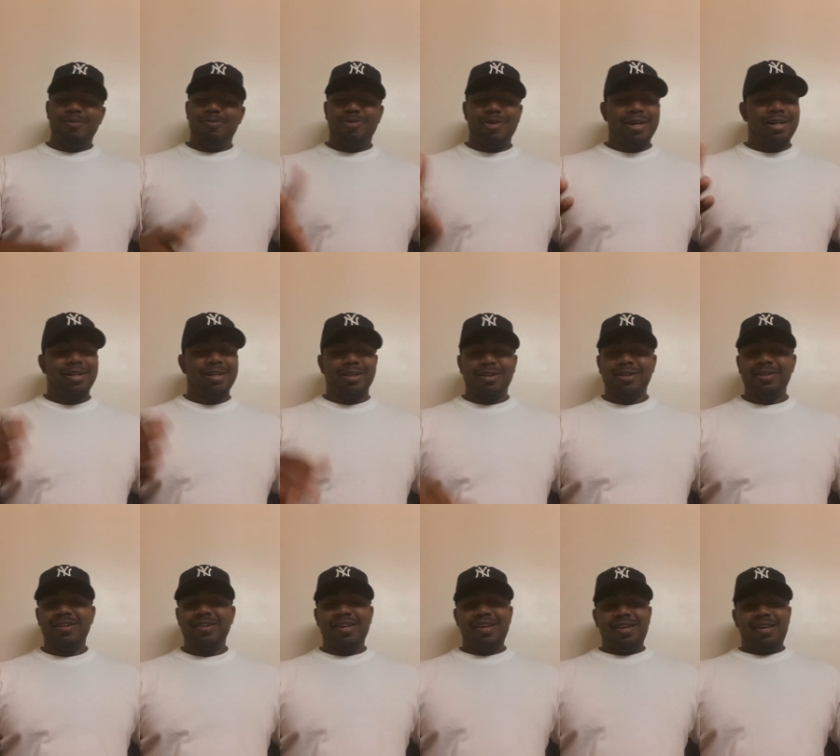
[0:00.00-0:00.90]
Brenda.
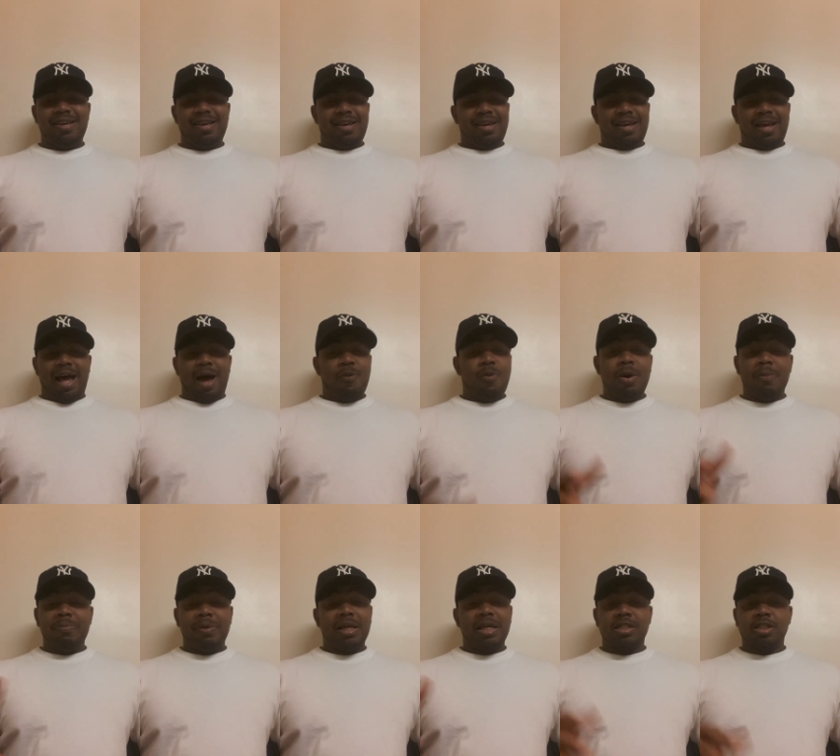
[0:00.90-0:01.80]
I
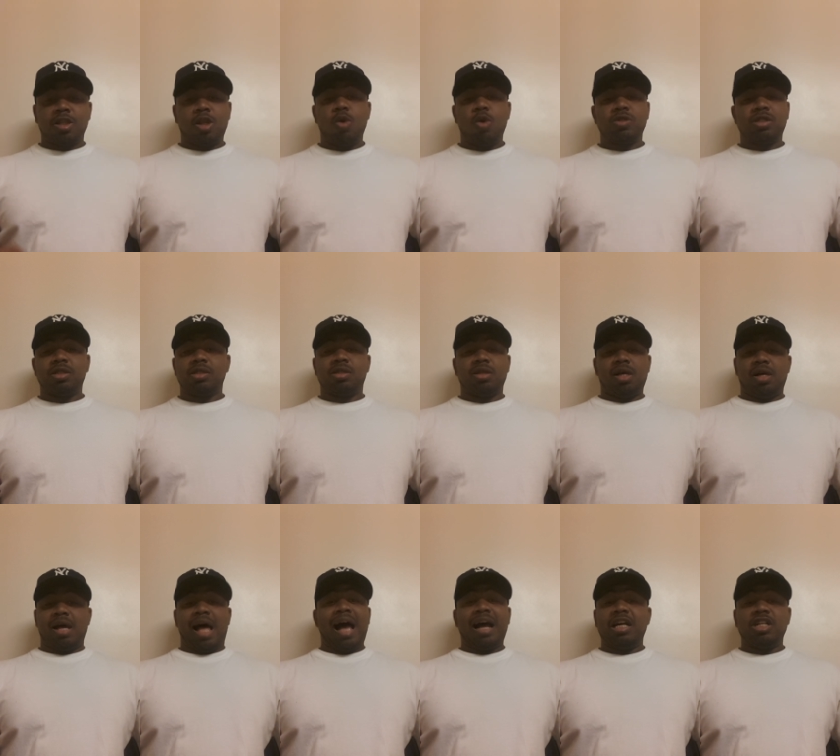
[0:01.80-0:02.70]
wouldn't be as close as
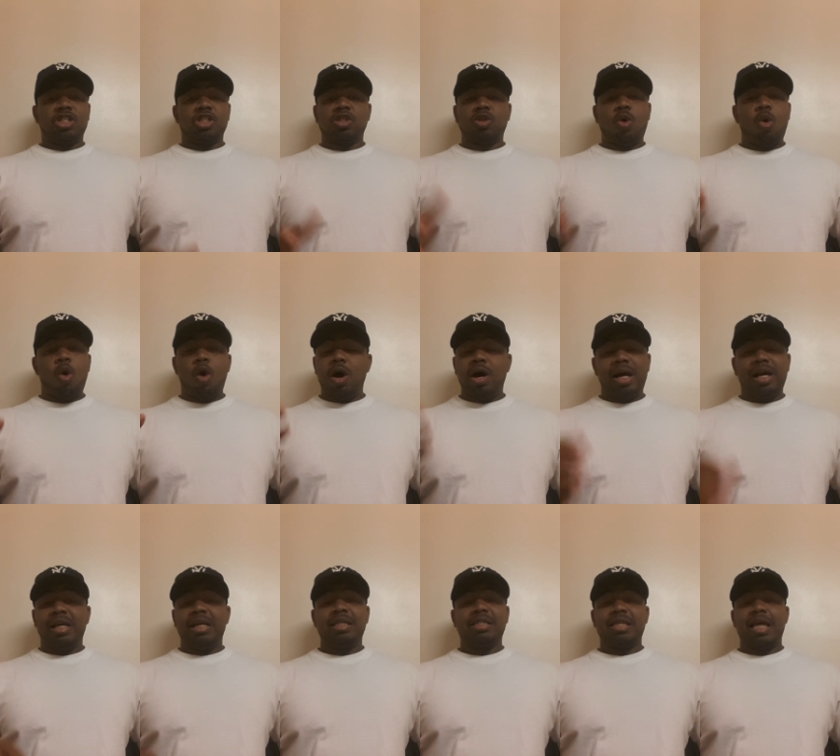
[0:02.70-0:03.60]
her. I could just call
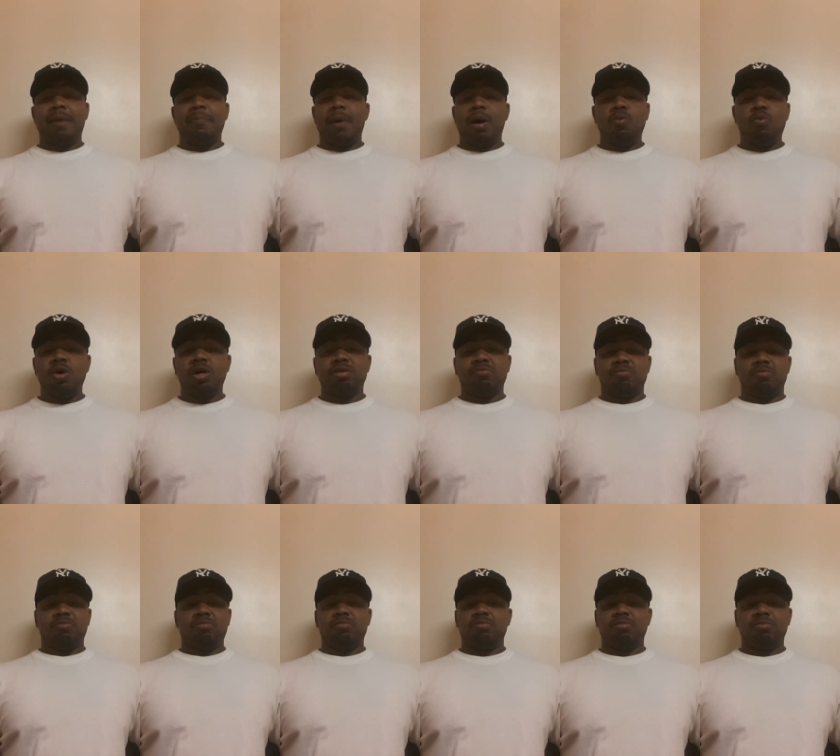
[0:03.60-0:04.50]
her anytime I want
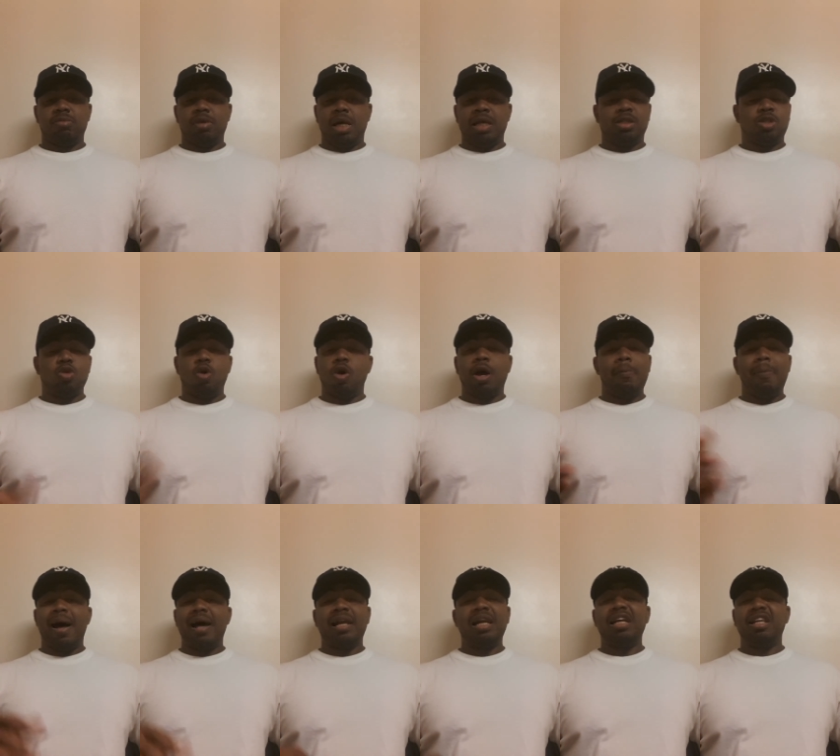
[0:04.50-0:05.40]
and talk
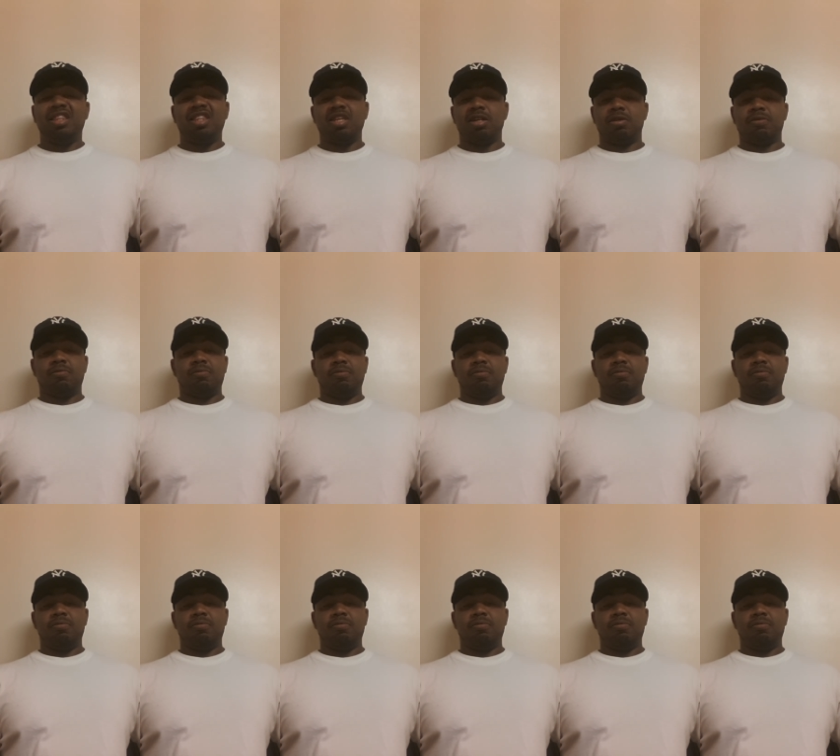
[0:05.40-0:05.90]
about anything.